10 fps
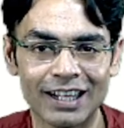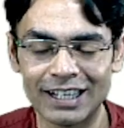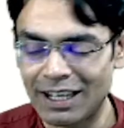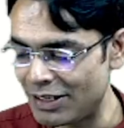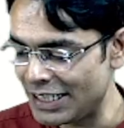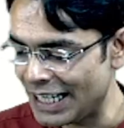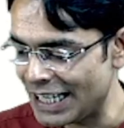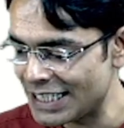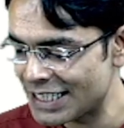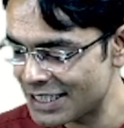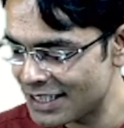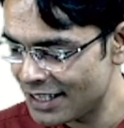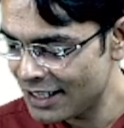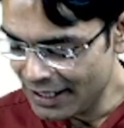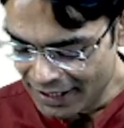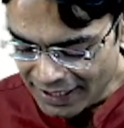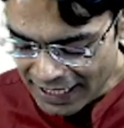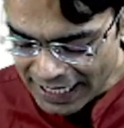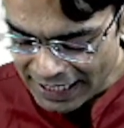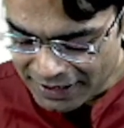everything else.
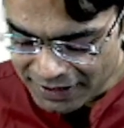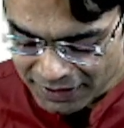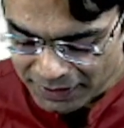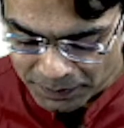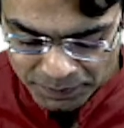And the